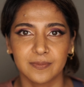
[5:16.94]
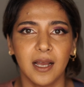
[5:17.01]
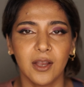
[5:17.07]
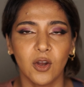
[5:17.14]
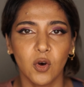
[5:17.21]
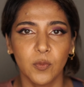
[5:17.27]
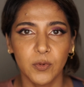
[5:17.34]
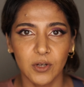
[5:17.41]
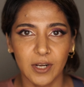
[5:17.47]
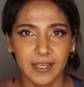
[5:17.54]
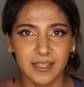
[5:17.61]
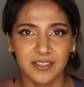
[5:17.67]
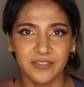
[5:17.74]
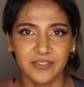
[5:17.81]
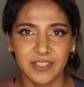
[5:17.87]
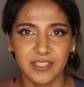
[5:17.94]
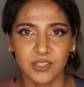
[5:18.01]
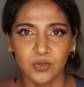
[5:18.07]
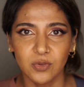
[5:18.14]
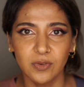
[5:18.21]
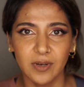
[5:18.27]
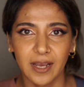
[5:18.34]
I hope you liked the
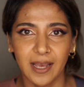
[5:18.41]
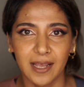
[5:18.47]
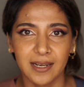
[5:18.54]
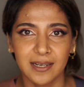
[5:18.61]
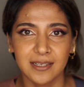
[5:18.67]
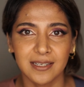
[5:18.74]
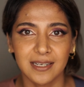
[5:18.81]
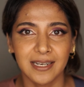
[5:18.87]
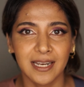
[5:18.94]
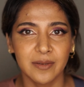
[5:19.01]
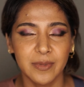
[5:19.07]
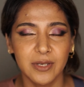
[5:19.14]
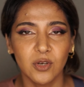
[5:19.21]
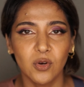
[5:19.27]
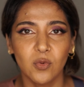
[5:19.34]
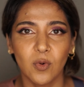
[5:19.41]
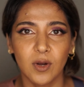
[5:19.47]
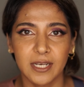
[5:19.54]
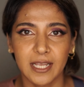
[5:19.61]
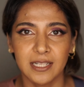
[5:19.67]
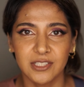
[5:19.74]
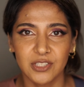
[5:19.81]
video, and let me know what
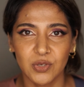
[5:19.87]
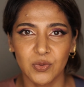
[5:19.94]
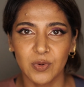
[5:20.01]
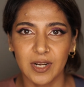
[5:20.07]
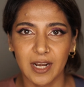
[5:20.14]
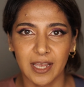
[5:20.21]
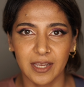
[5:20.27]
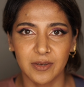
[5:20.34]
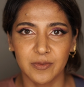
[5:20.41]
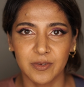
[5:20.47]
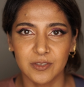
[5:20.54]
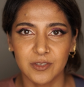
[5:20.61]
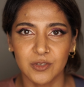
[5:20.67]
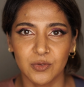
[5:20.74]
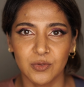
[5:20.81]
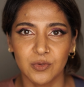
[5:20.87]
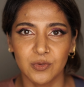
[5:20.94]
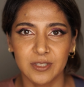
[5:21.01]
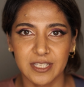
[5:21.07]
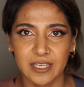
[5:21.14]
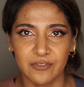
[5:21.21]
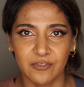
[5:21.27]
else you would like to
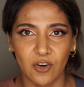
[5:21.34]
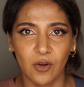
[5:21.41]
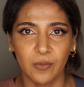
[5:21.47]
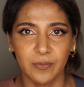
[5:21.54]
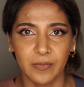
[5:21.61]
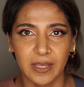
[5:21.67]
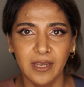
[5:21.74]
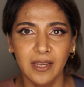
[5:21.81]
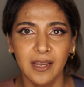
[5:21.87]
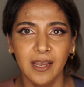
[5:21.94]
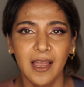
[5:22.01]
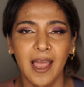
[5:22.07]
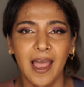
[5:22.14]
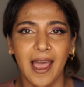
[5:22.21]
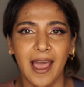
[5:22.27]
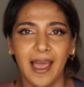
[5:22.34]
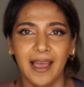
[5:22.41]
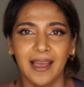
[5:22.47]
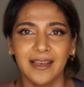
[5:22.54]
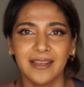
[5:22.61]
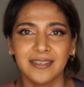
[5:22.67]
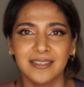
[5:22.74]
see from me,
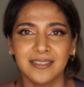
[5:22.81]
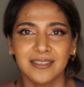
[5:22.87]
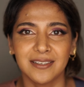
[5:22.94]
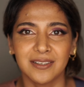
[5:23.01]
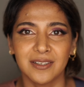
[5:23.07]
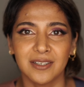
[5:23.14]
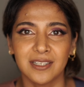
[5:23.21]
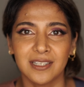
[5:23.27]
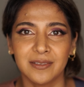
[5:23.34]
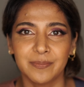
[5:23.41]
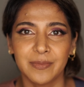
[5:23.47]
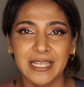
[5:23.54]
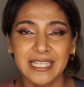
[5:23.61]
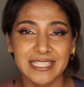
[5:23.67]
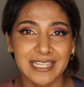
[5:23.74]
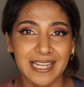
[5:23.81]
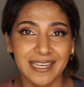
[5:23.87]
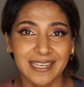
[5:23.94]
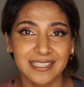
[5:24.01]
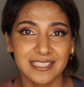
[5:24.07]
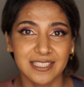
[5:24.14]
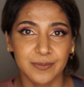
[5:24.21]
and please
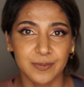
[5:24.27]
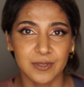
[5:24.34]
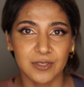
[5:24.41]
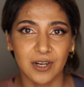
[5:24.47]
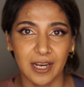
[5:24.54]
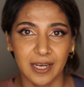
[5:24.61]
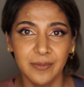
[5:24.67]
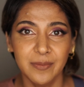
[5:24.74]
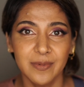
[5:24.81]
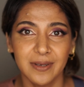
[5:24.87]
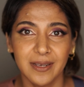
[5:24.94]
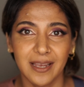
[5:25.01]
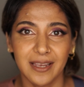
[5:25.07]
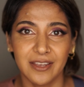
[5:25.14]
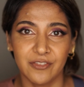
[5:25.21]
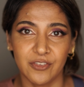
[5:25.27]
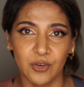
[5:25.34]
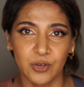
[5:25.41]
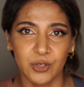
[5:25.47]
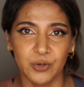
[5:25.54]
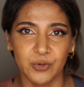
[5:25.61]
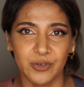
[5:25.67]
like and subscribe if
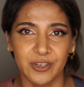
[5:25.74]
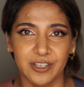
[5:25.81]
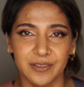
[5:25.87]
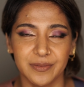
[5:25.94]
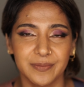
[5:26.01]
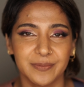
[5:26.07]
you're new here.